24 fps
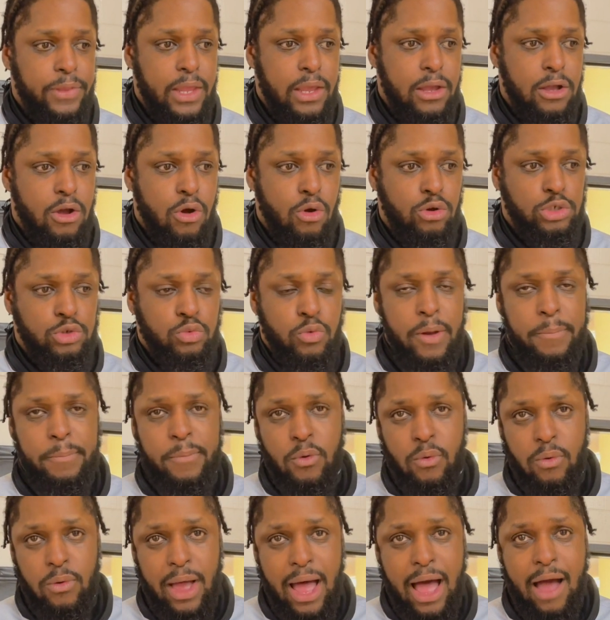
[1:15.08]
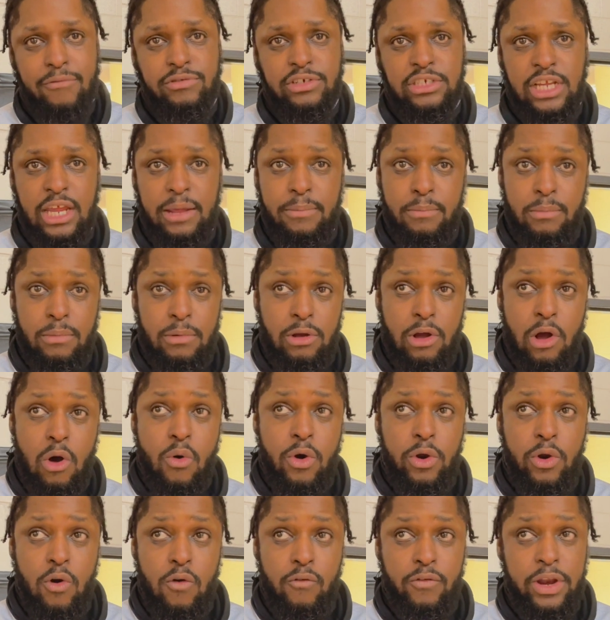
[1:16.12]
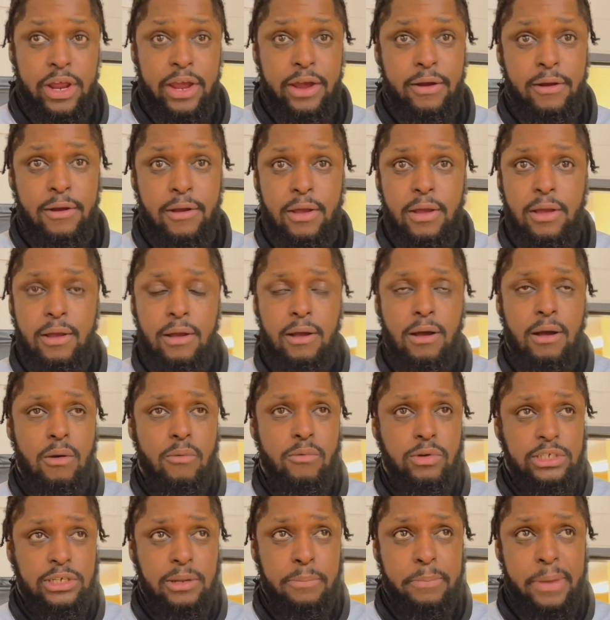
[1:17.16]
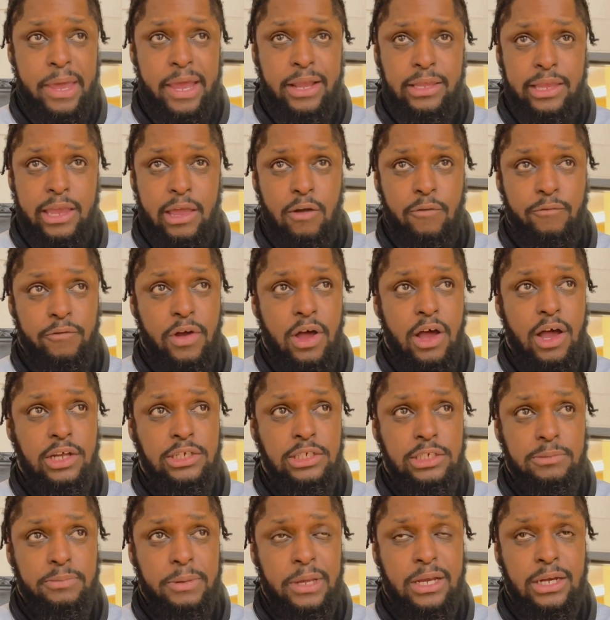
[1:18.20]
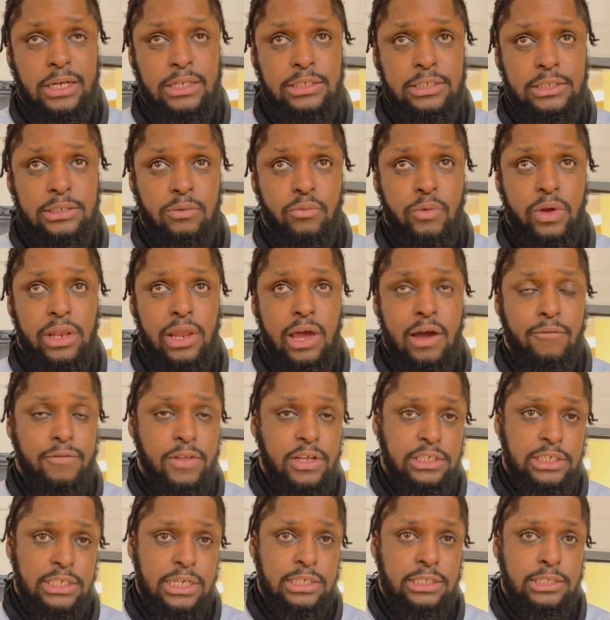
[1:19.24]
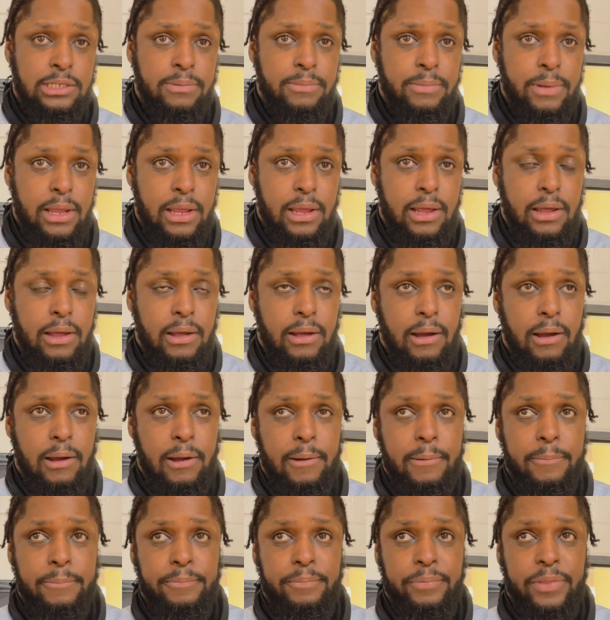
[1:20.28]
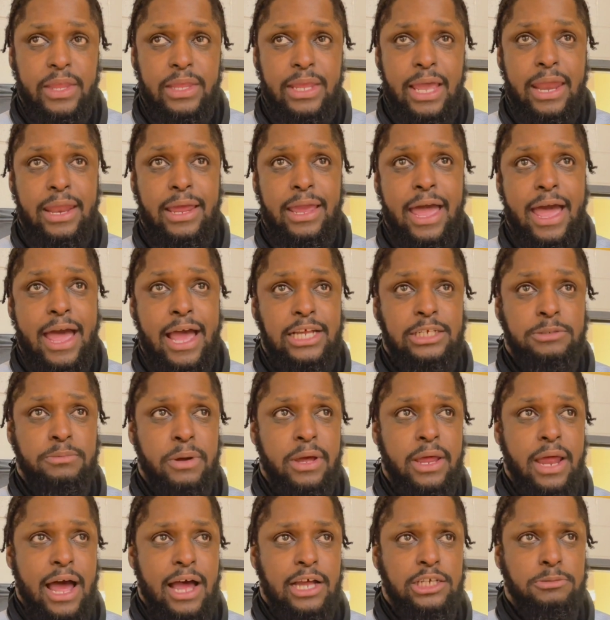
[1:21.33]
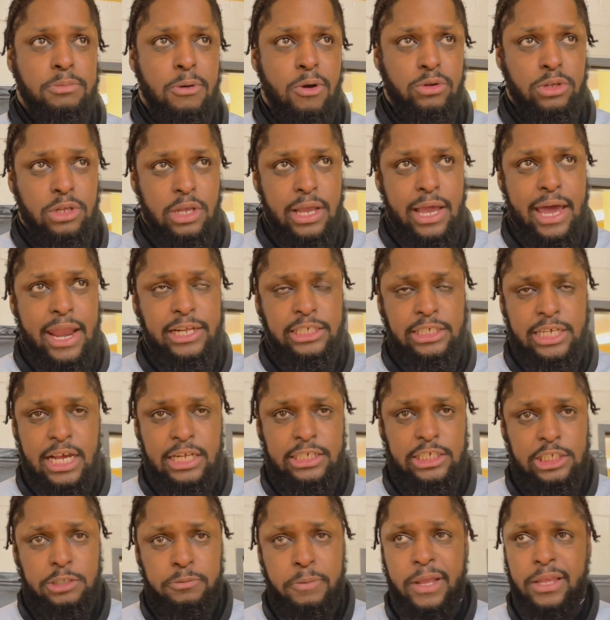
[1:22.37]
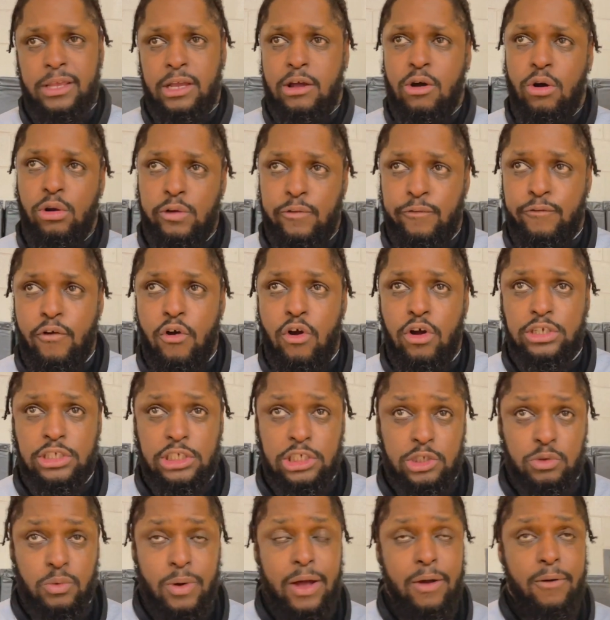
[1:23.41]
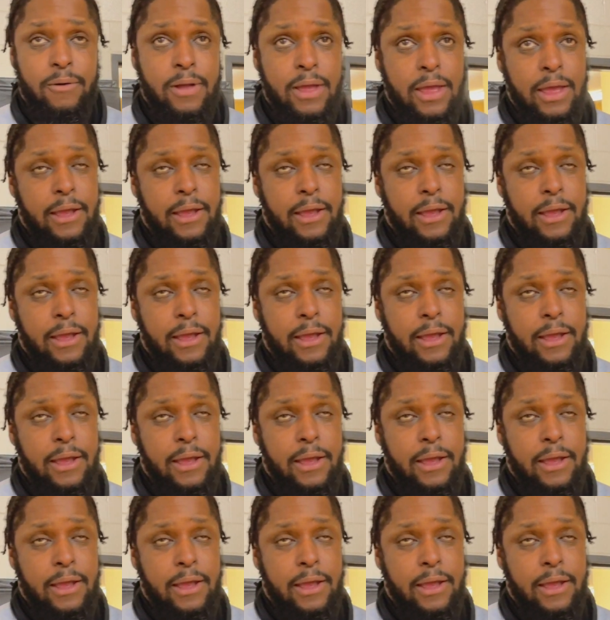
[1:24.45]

Coach Whipple, obviously going over there, was a big deal for us because we love the system that he has. But I got a chance to speak to Coach Frost as well.